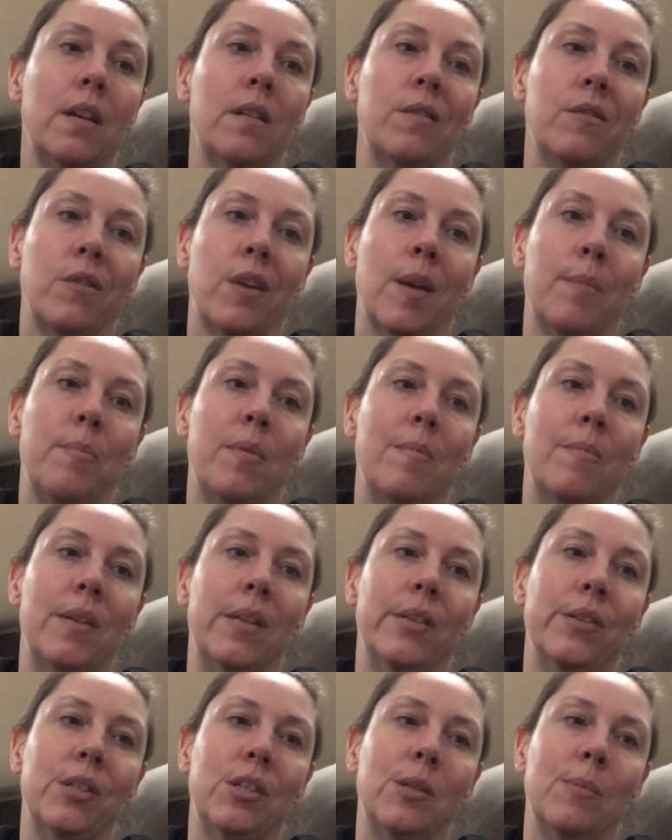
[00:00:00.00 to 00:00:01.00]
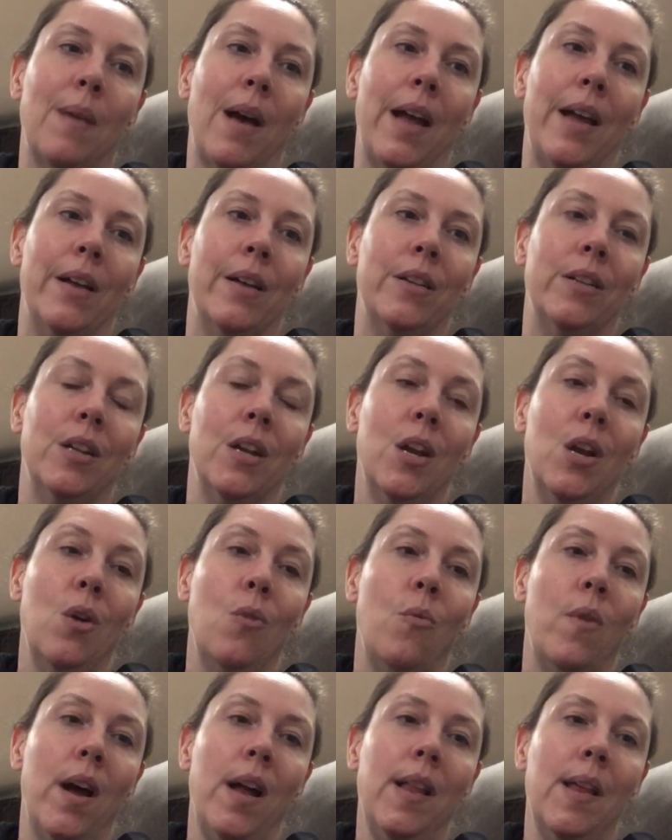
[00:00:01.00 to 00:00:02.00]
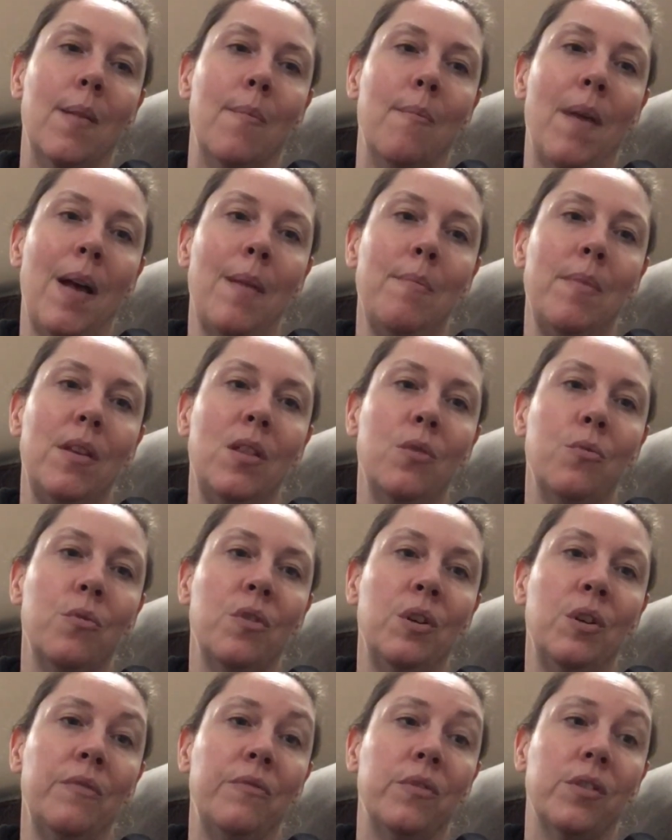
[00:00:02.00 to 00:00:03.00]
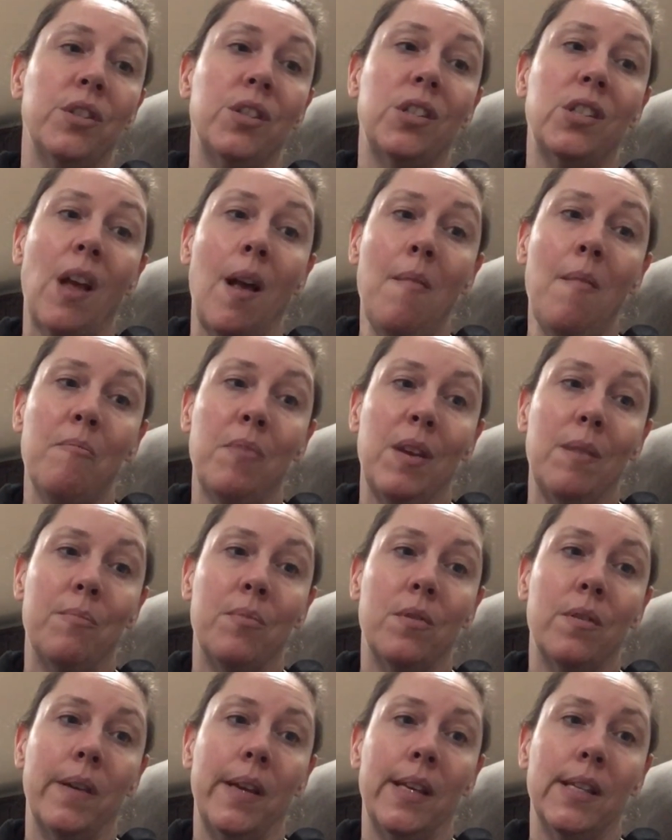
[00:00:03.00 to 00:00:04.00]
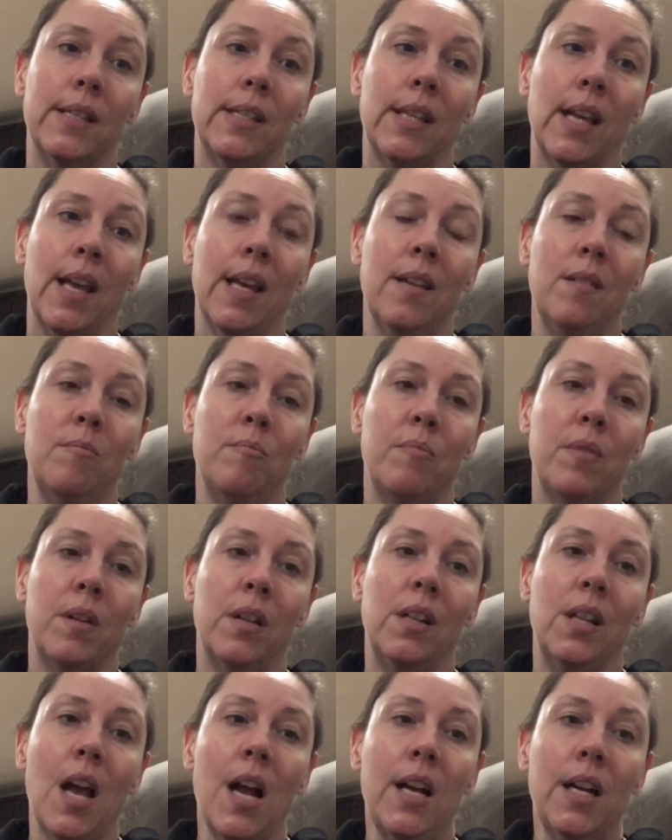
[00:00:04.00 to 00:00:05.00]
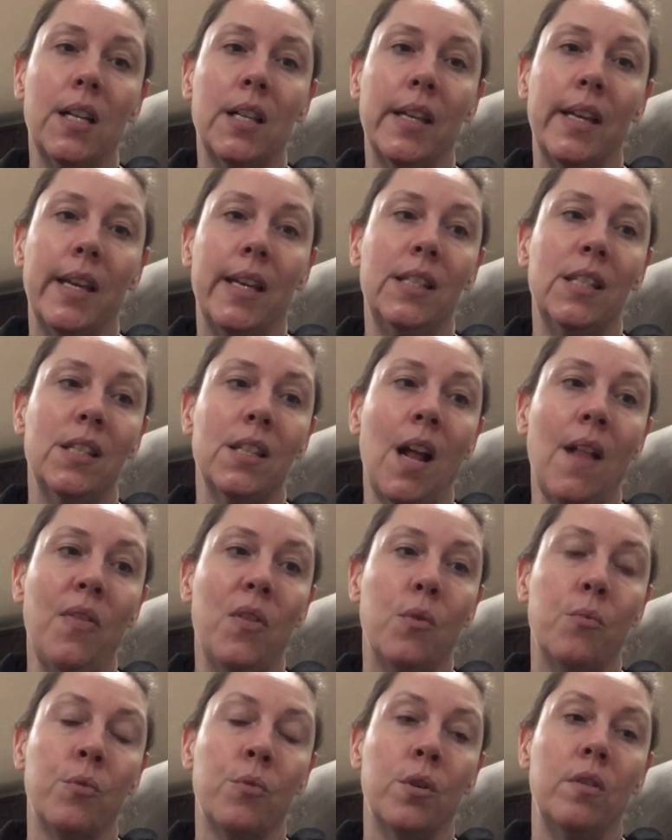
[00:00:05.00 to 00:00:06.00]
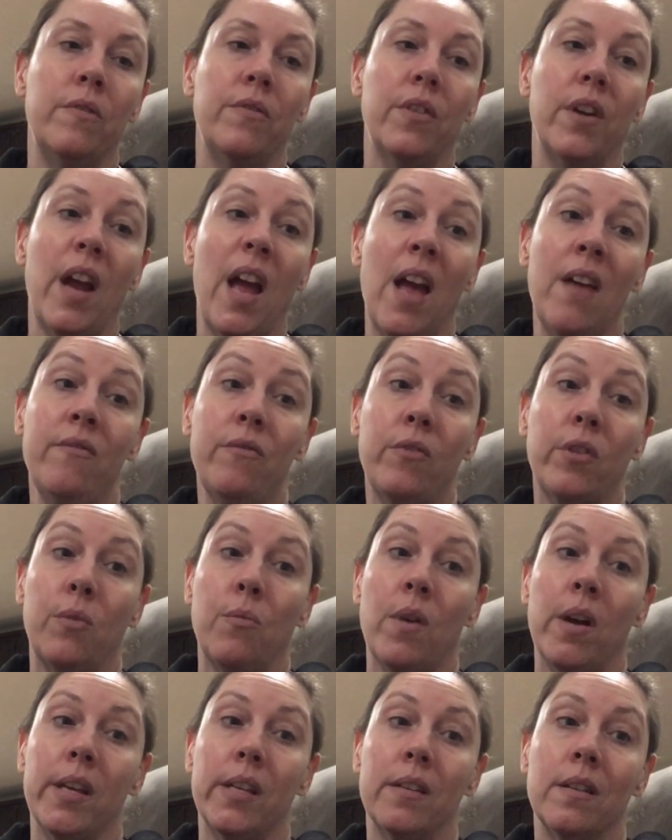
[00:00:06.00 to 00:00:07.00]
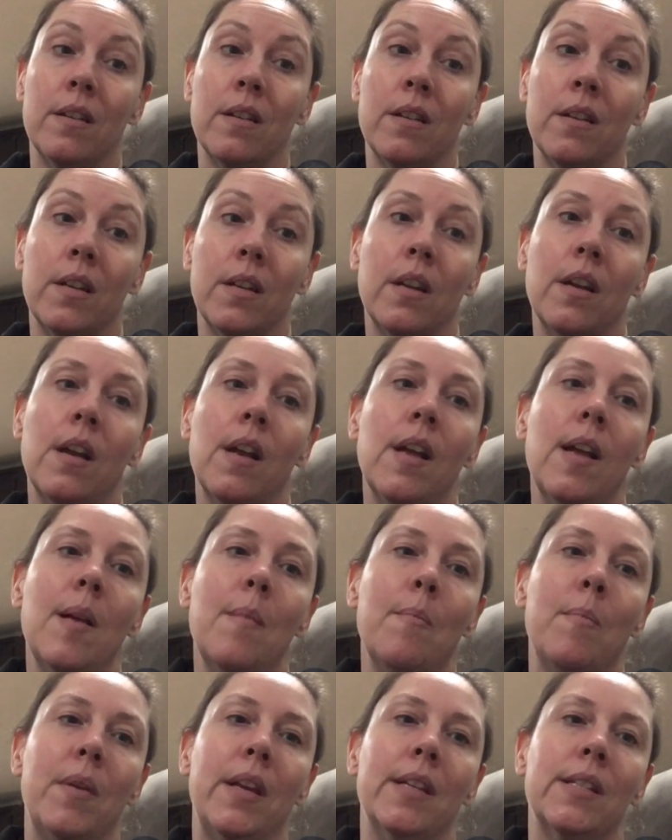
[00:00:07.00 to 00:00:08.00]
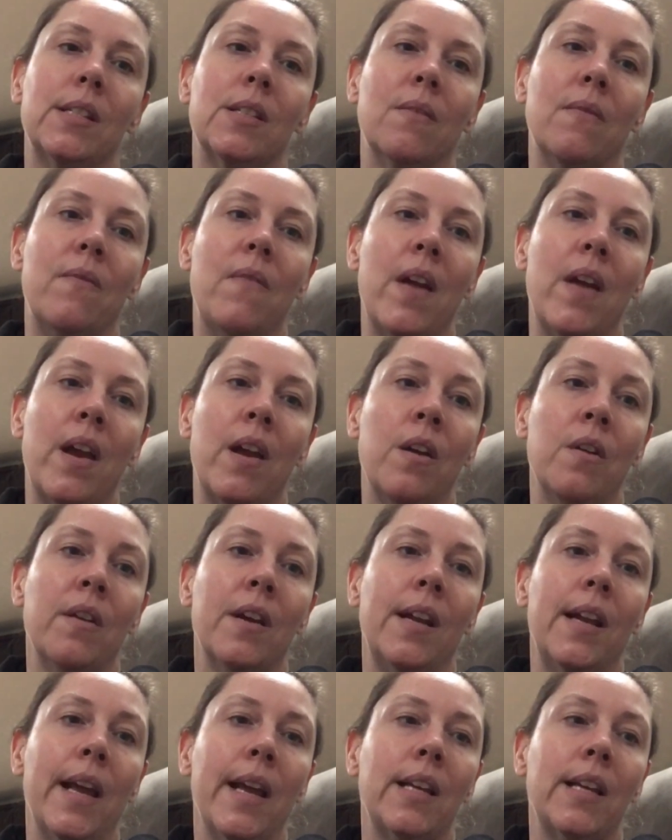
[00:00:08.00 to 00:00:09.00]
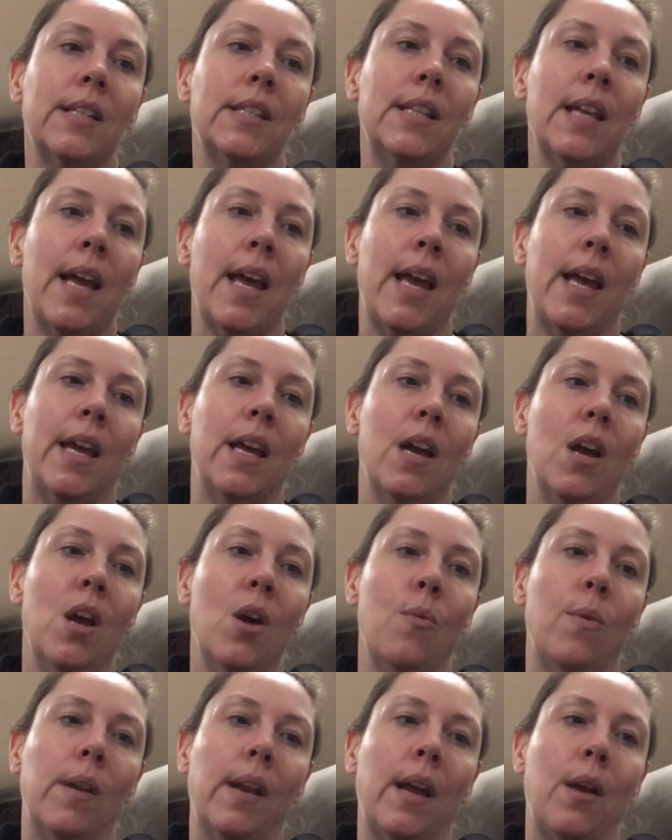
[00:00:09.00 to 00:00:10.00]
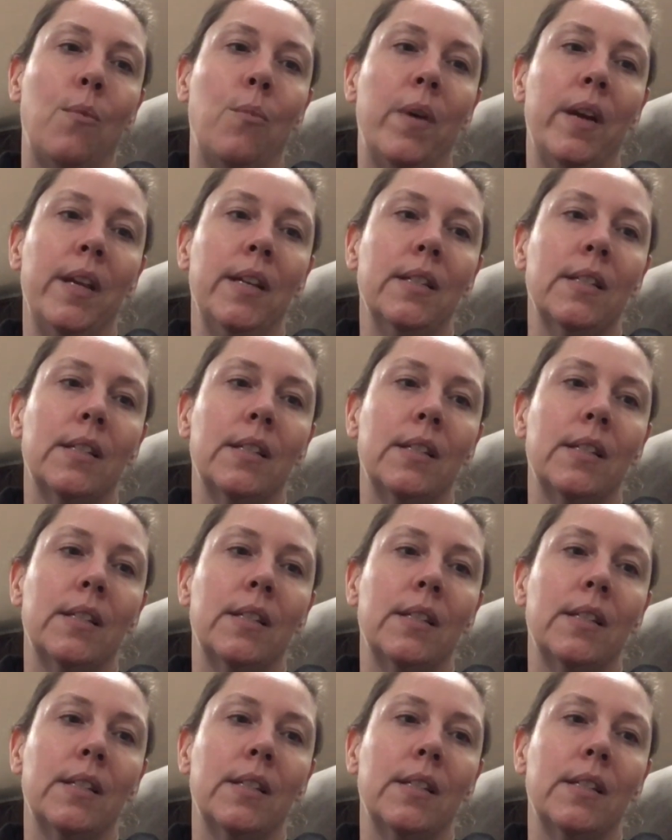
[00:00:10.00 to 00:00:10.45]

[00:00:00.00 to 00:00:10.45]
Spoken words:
Grandpa Miller smiled. Well, it might be the rule for some people, he said, but luckily it's not the rule for everyone. Because the very next day, when I went